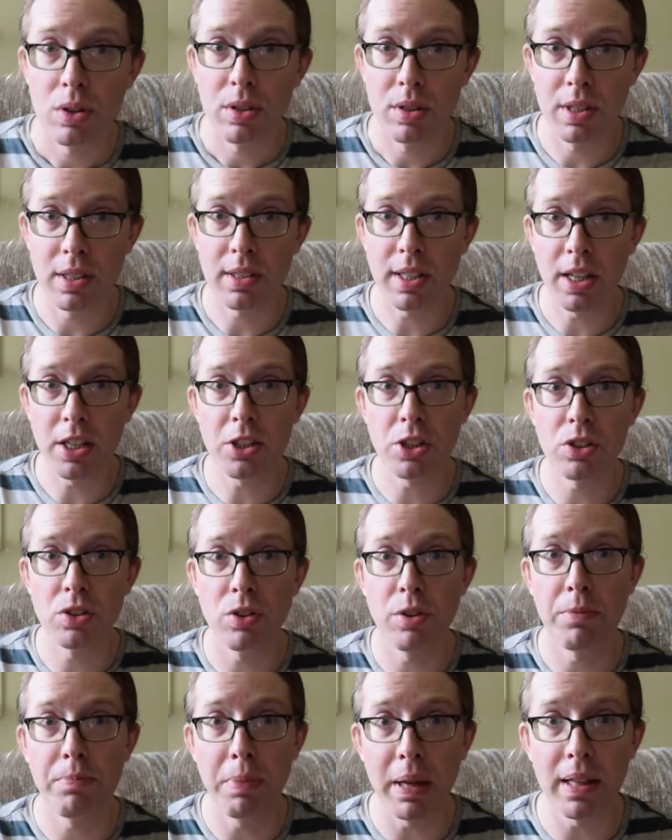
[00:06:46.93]
the teachers
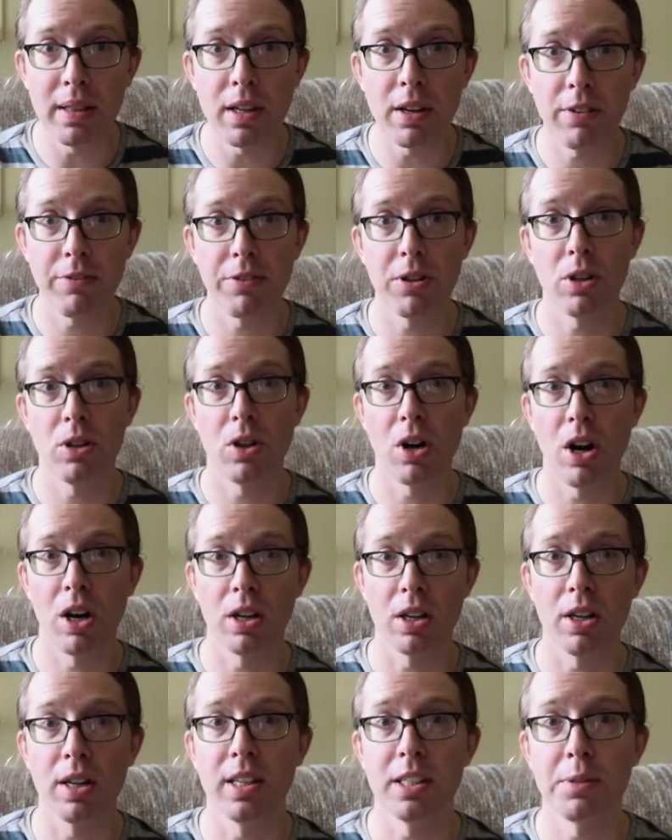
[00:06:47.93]
who've been there for
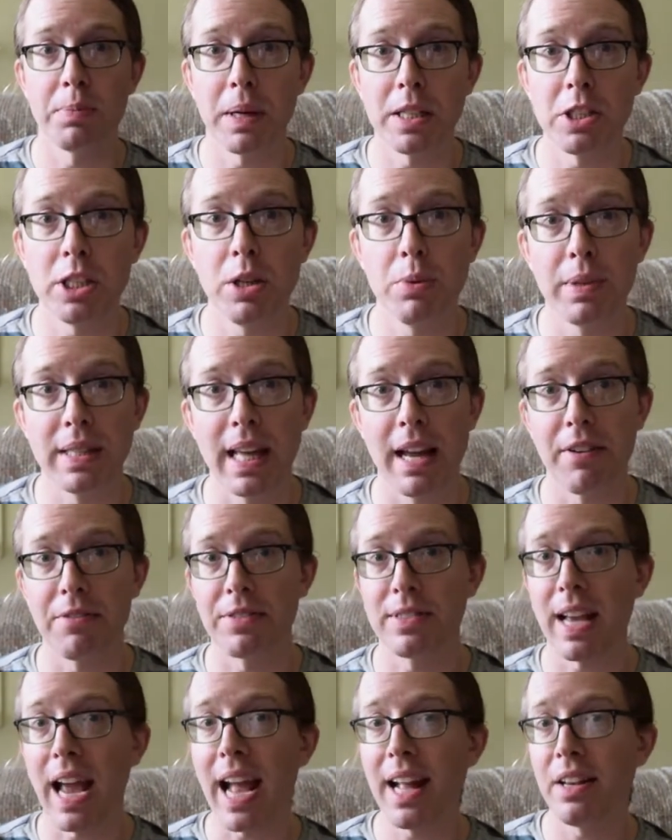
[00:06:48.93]
longer, especially when they have
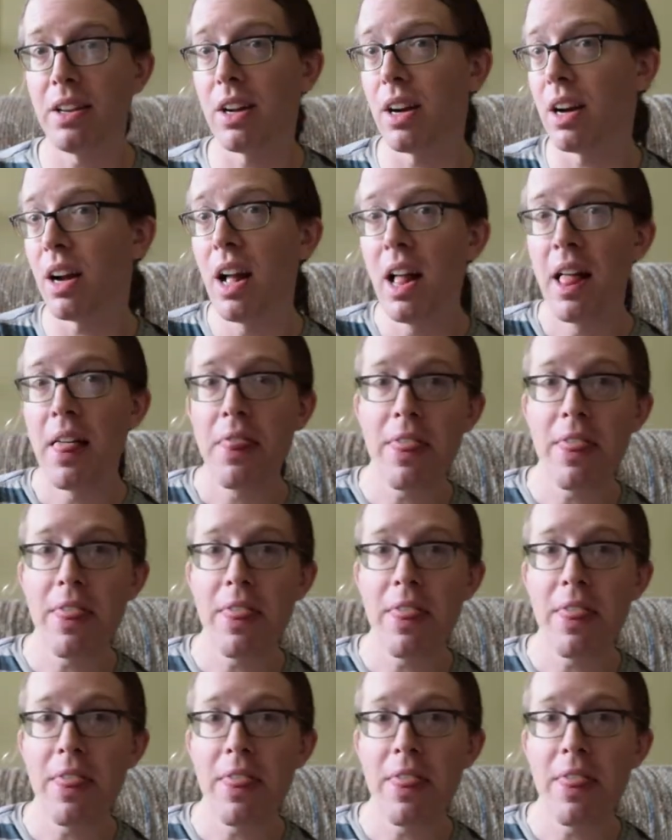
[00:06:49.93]
tenure,